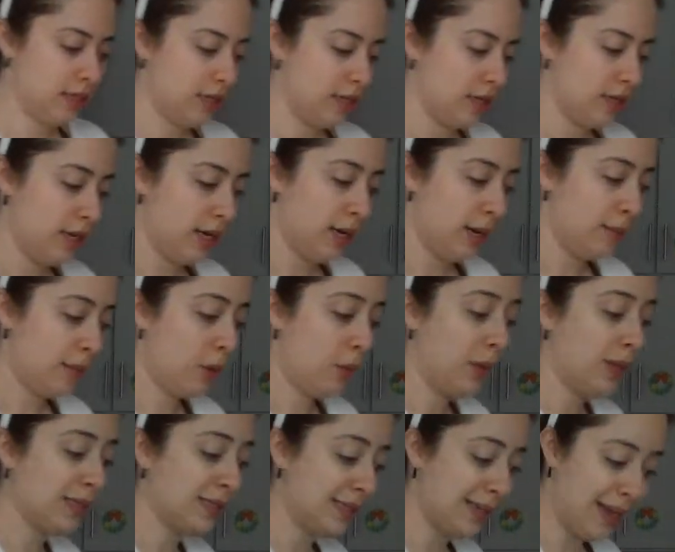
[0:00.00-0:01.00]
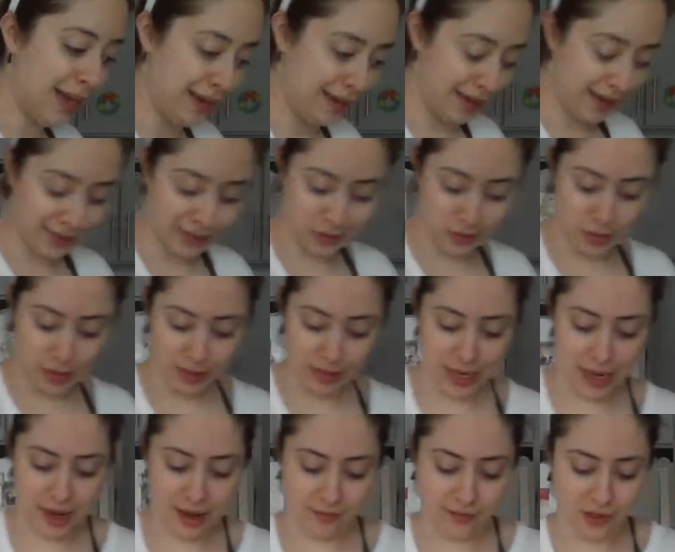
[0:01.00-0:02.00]
But once again, that is going to
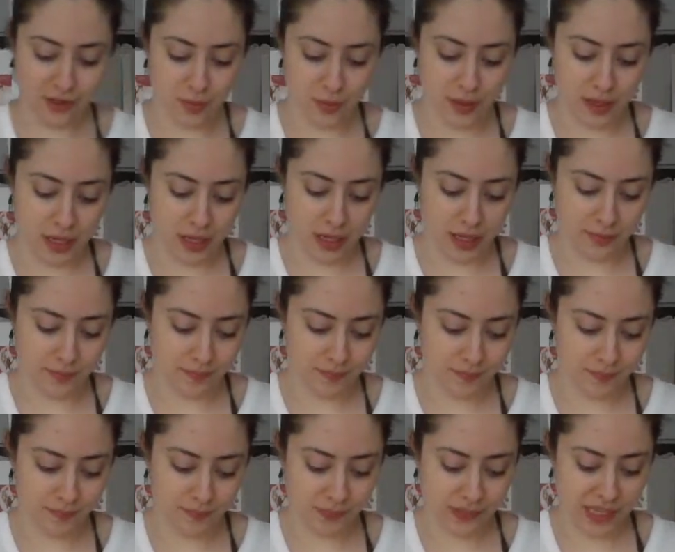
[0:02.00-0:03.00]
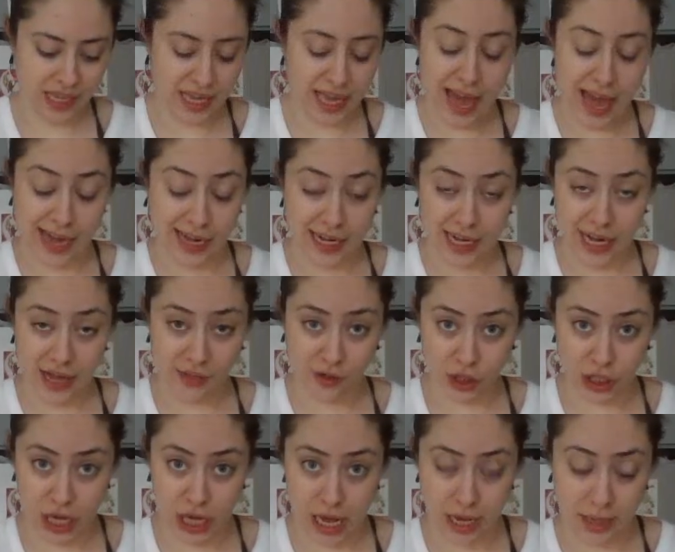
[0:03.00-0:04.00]
have to be at another
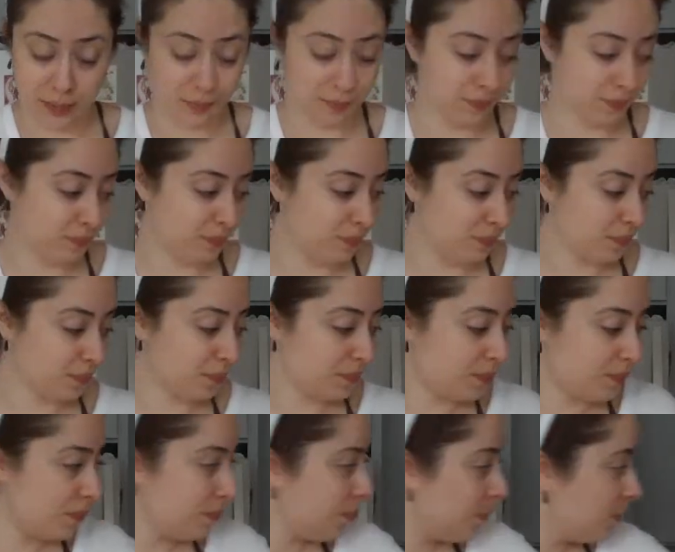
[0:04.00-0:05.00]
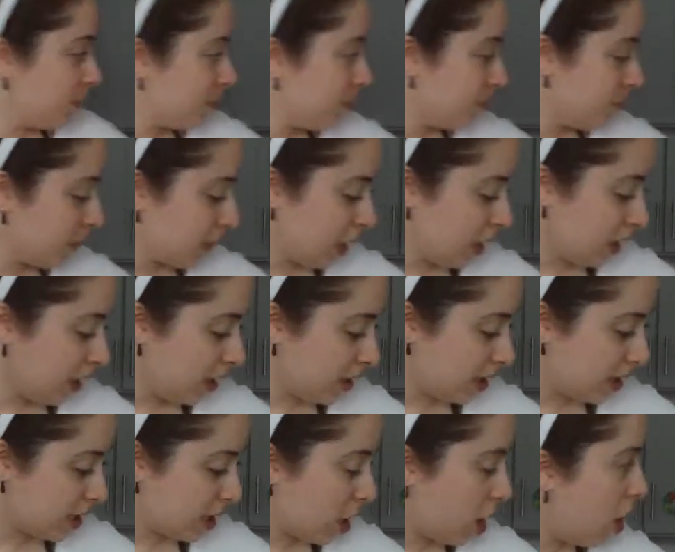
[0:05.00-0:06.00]
time. Because
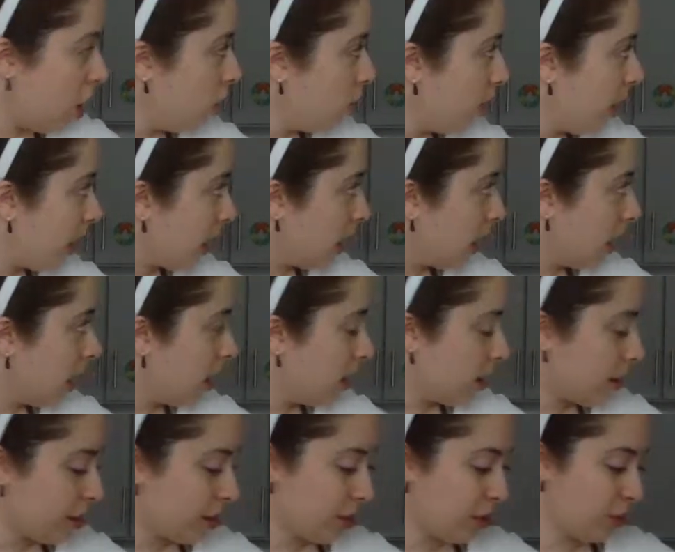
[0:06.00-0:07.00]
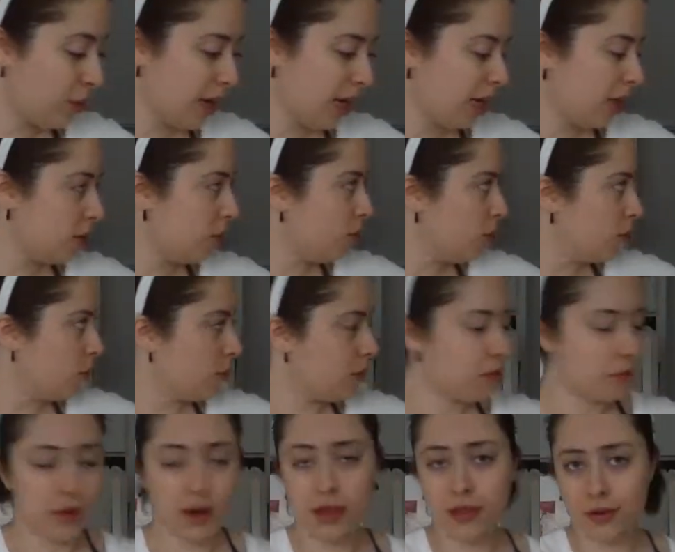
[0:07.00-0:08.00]
it's already
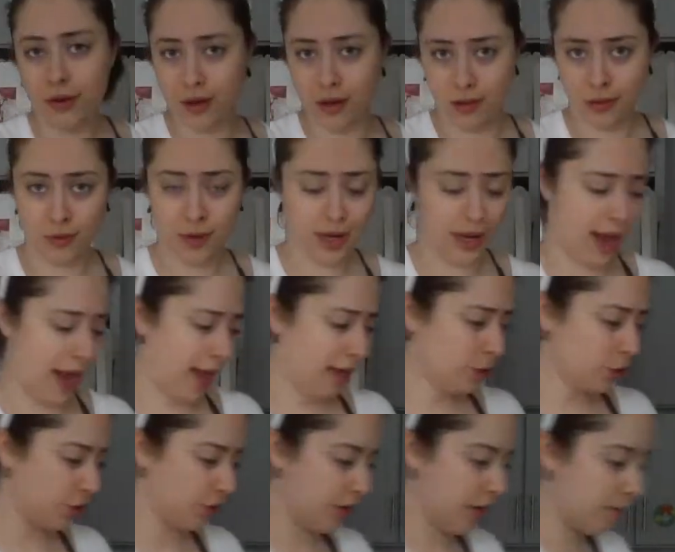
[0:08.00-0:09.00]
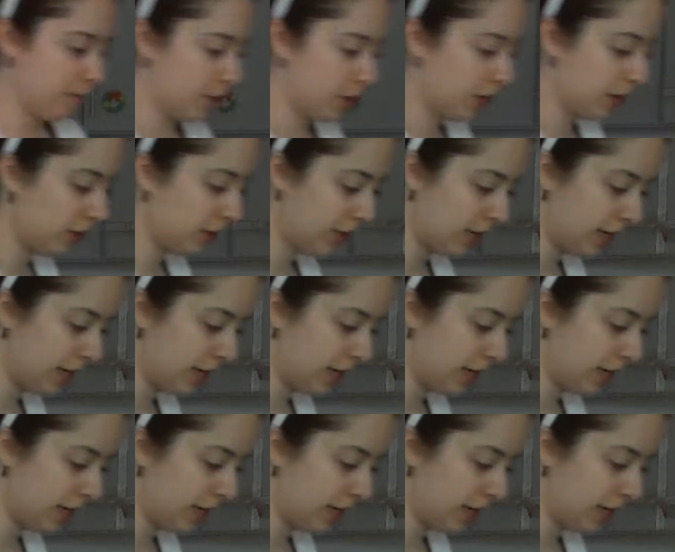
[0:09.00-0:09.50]
3:33, angel number.